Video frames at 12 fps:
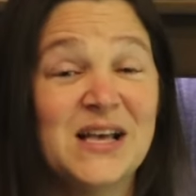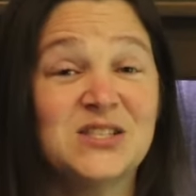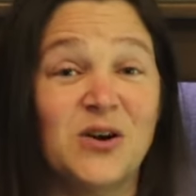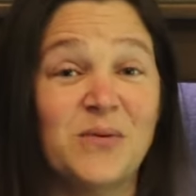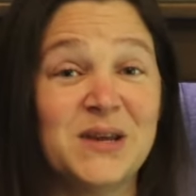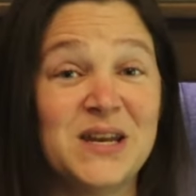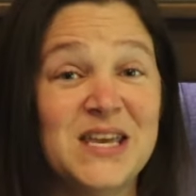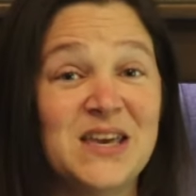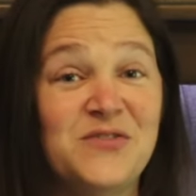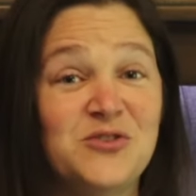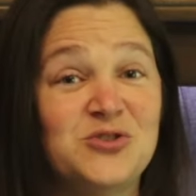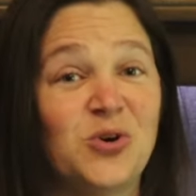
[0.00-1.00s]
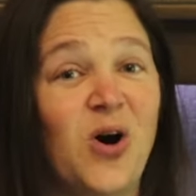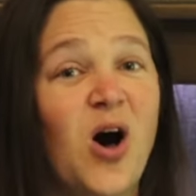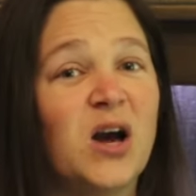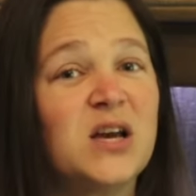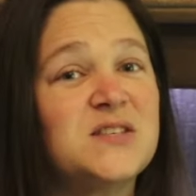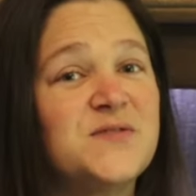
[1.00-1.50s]
So I'm gonna give you till
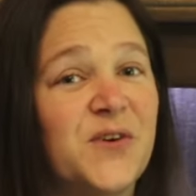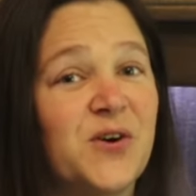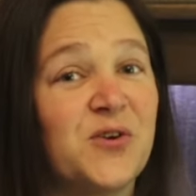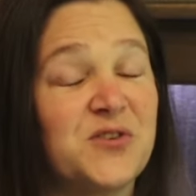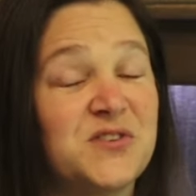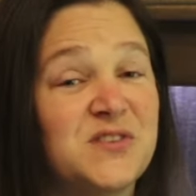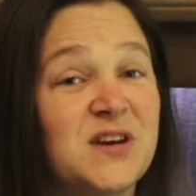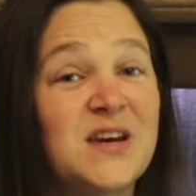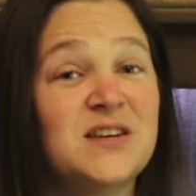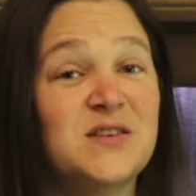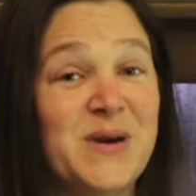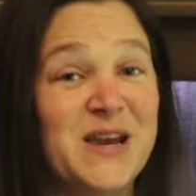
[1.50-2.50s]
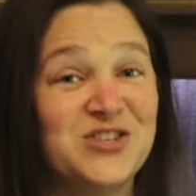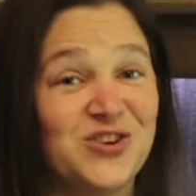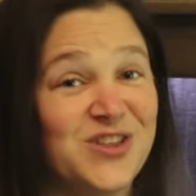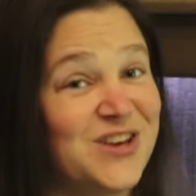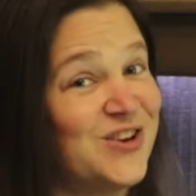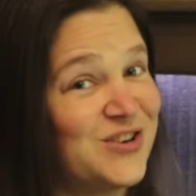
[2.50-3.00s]
August 1st to make
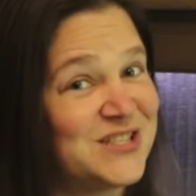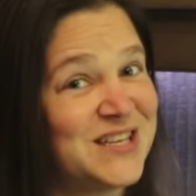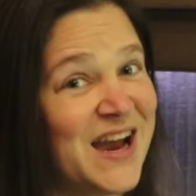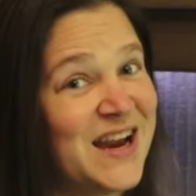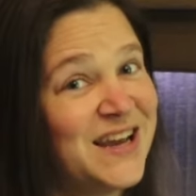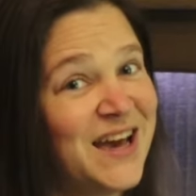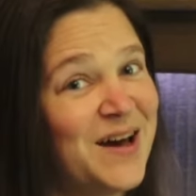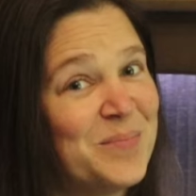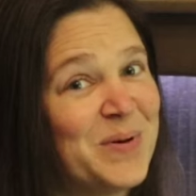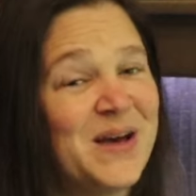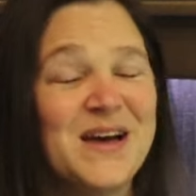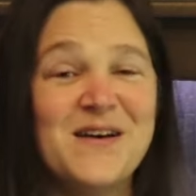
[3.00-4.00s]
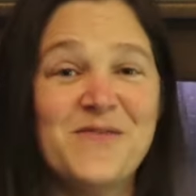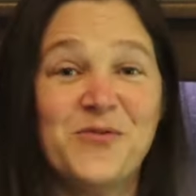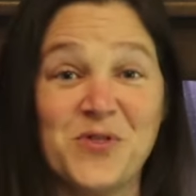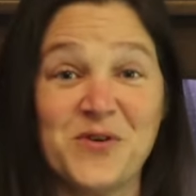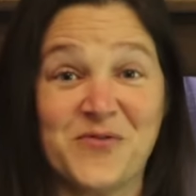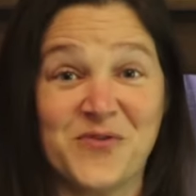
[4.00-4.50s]
sure that you're signed up
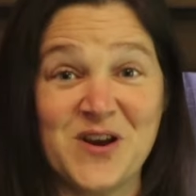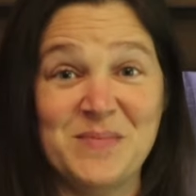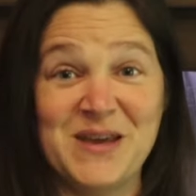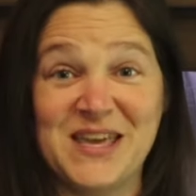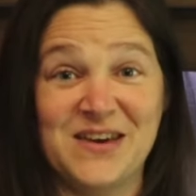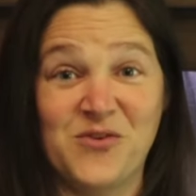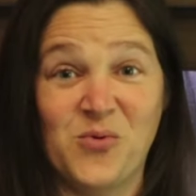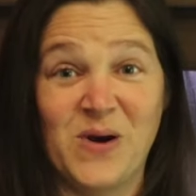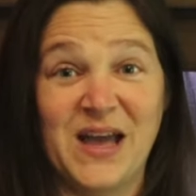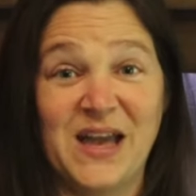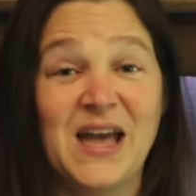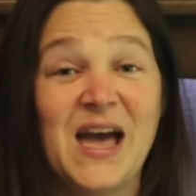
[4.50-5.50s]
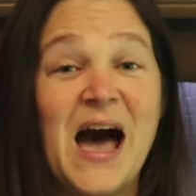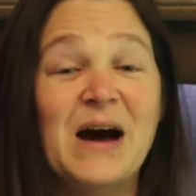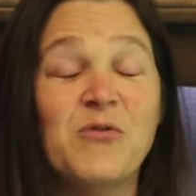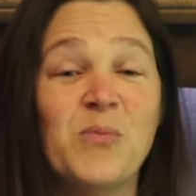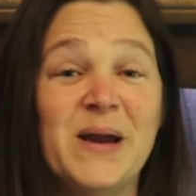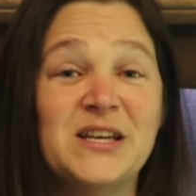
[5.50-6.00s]
for the freebie giveaway.
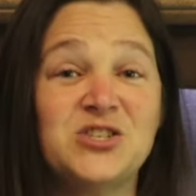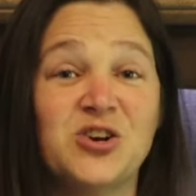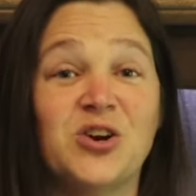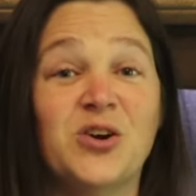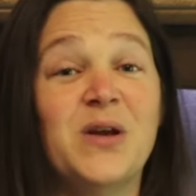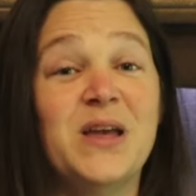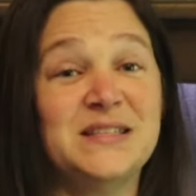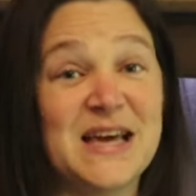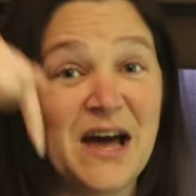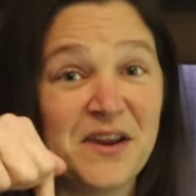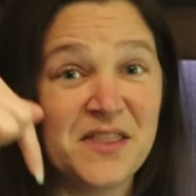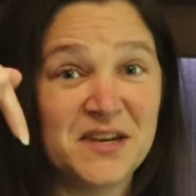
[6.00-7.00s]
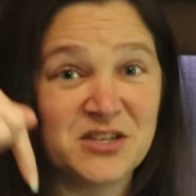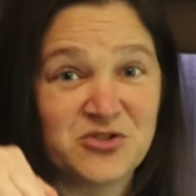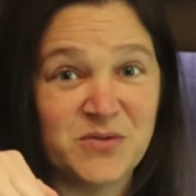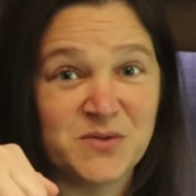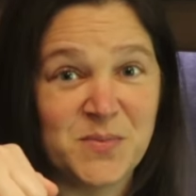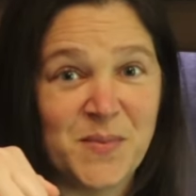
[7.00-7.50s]
I will make sure down in the
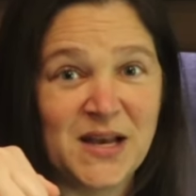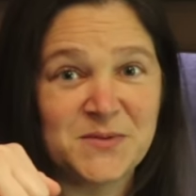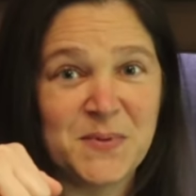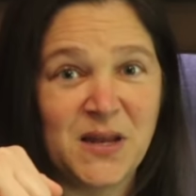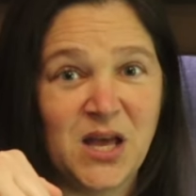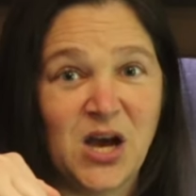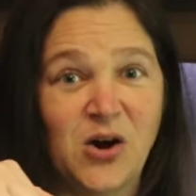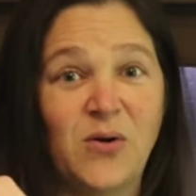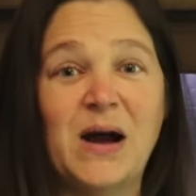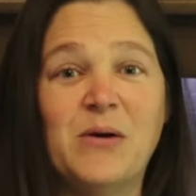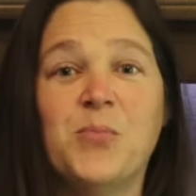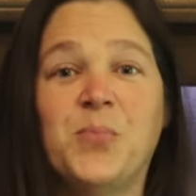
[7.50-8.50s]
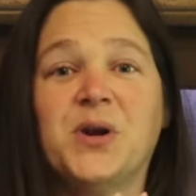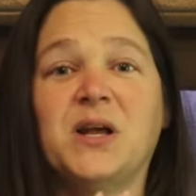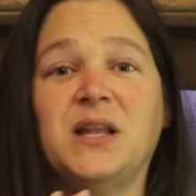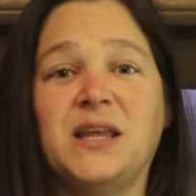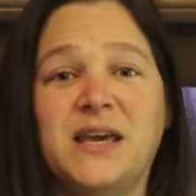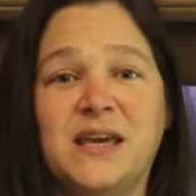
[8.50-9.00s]
description box below, I will put
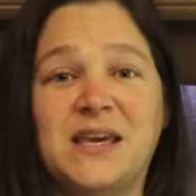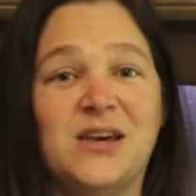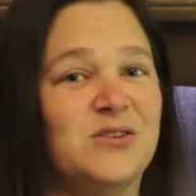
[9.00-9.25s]
a link.